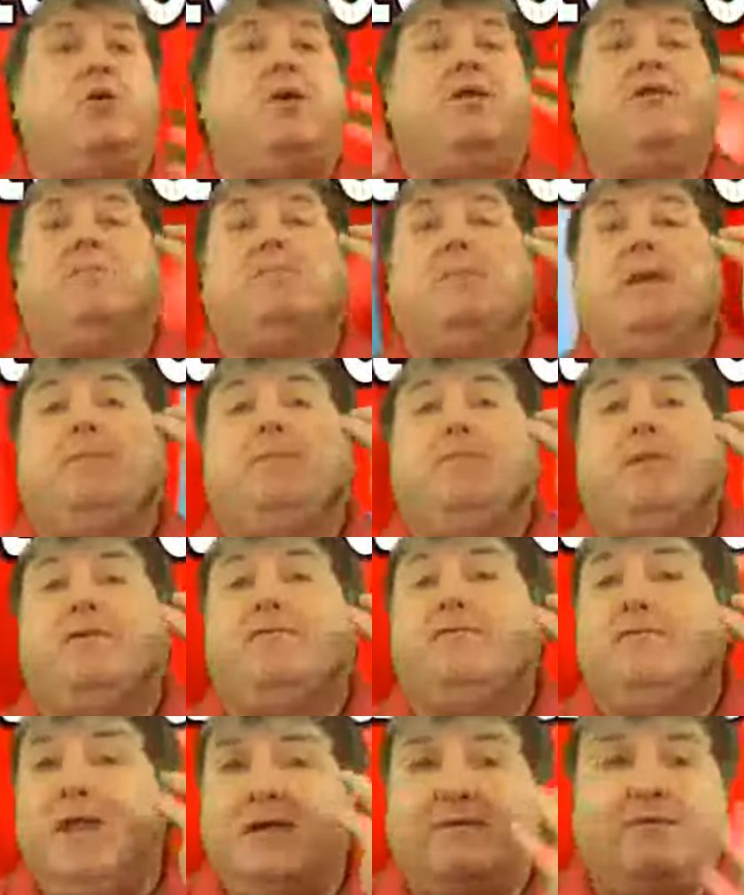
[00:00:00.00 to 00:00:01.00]
other people
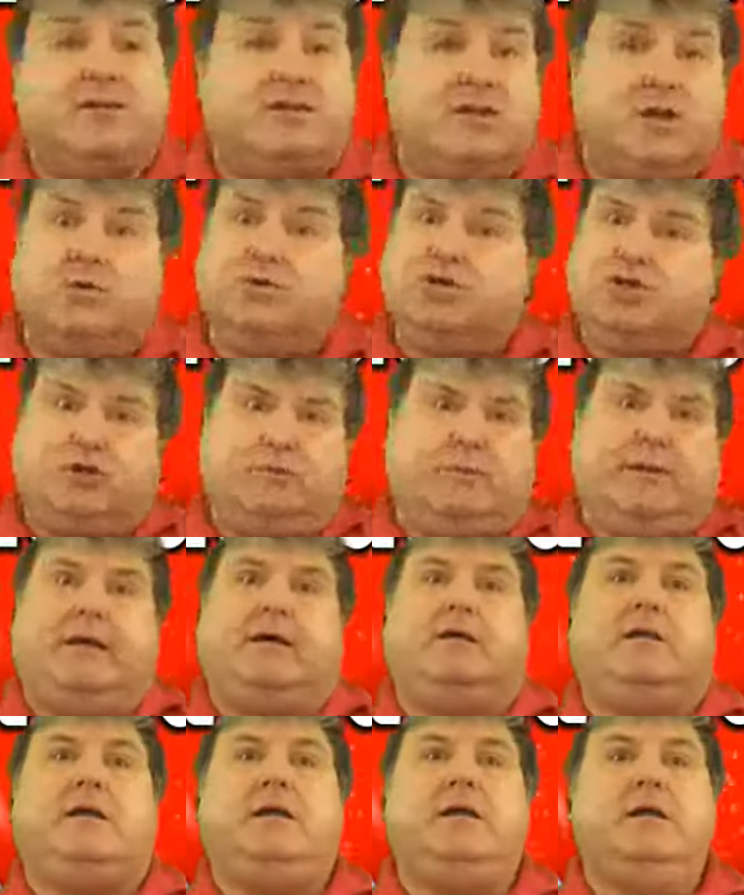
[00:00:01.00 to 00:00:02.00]
have never told you
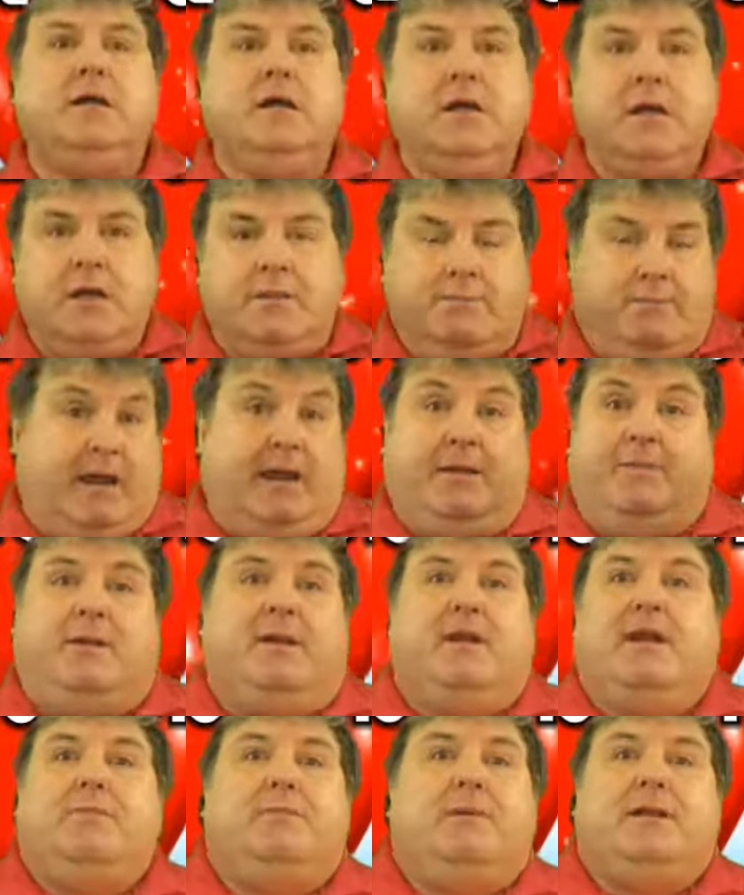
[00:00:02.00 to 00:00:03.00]
about it. Maybe
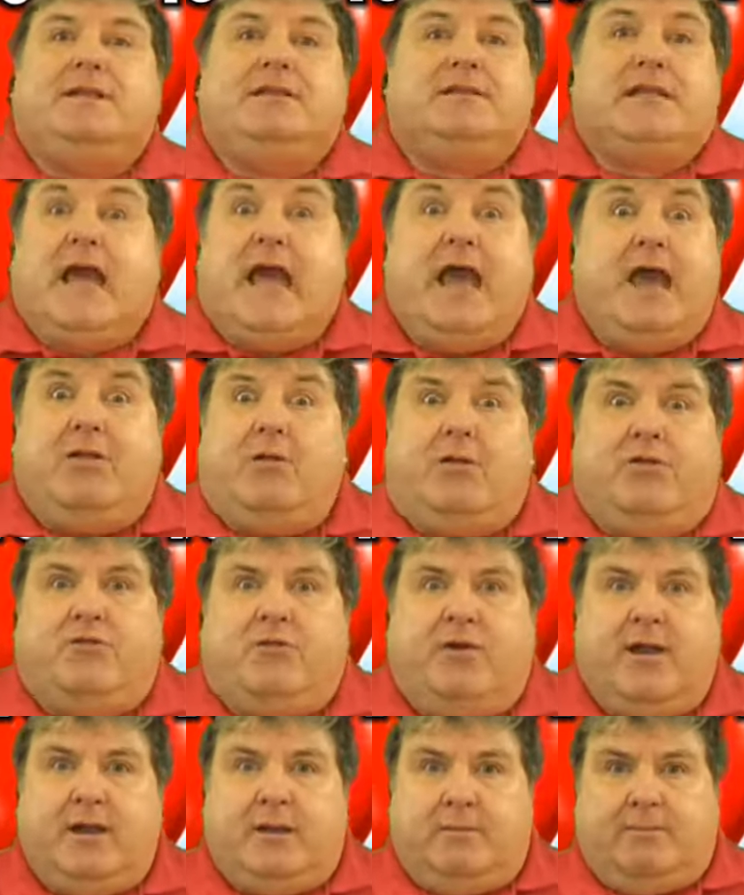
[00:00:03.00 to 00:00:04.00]
they've been scared or
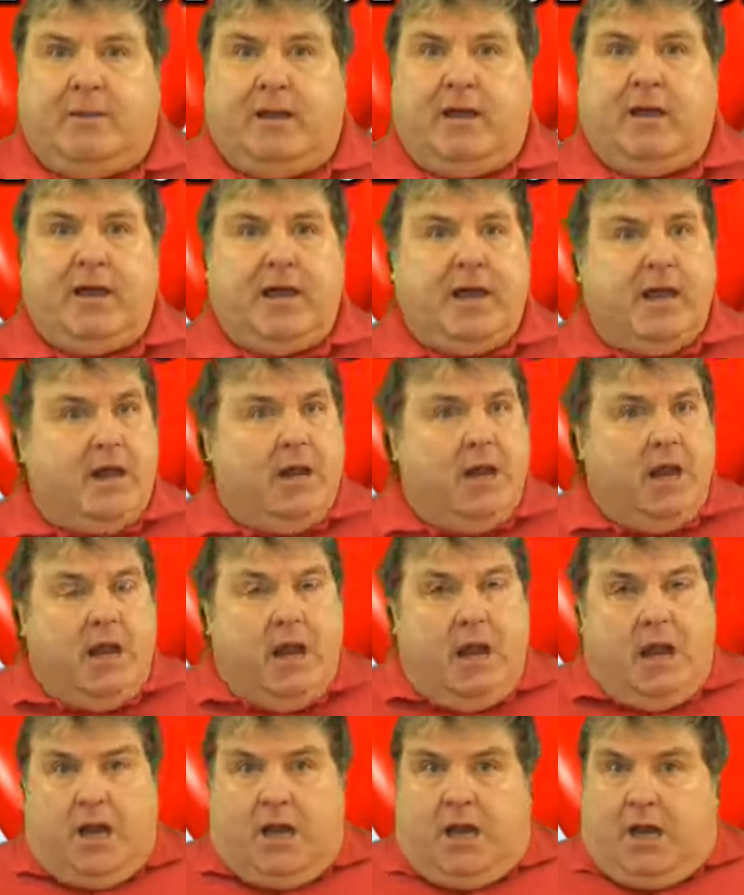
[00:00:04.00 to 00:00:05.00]
threatened by it.
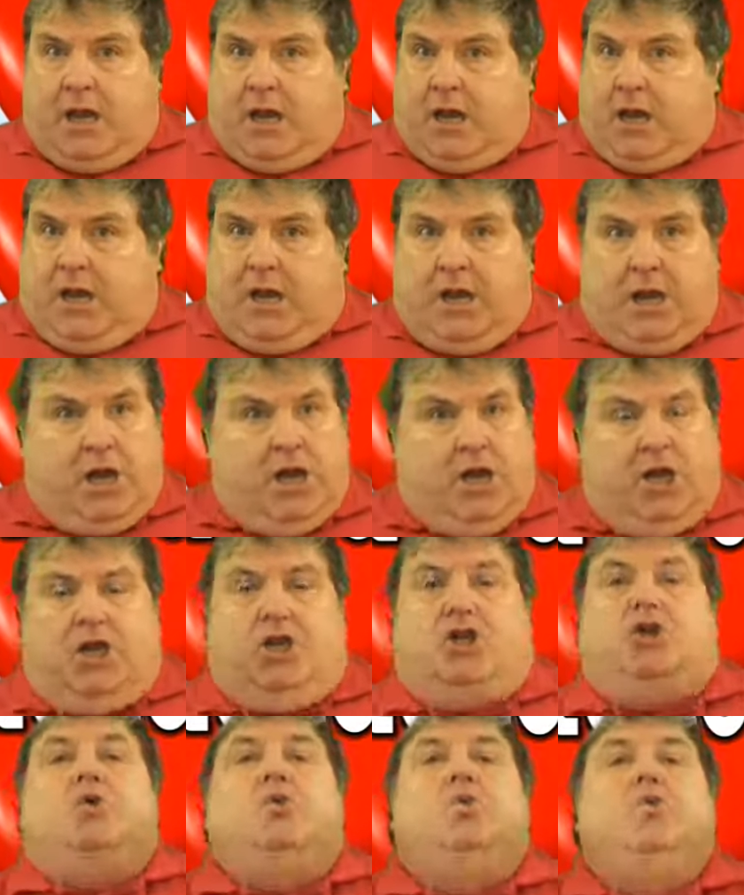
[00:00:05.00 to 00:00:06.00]

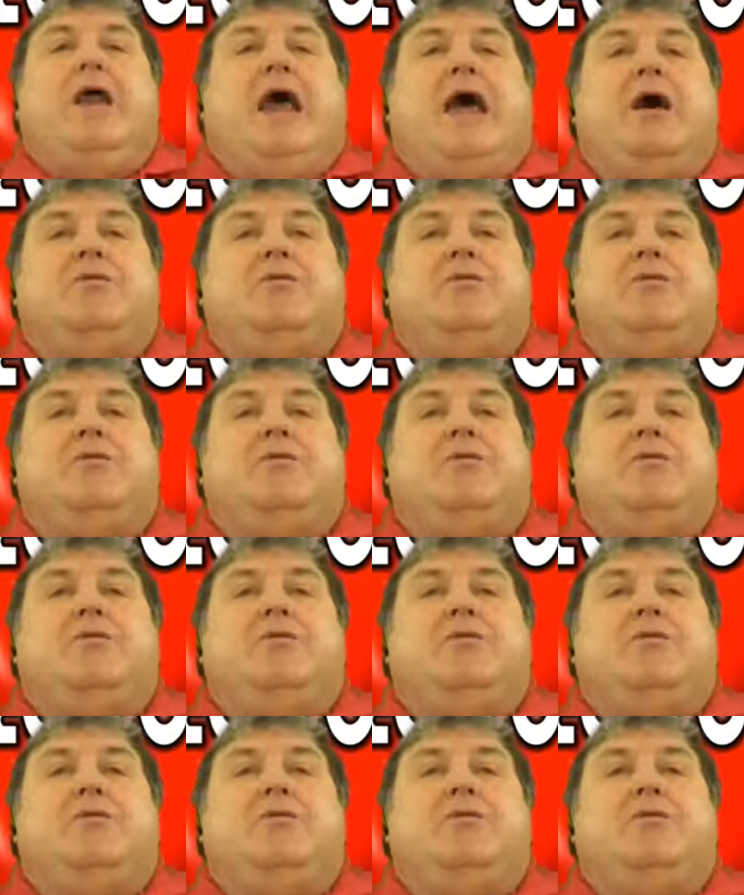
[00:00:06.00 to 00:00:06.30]
You now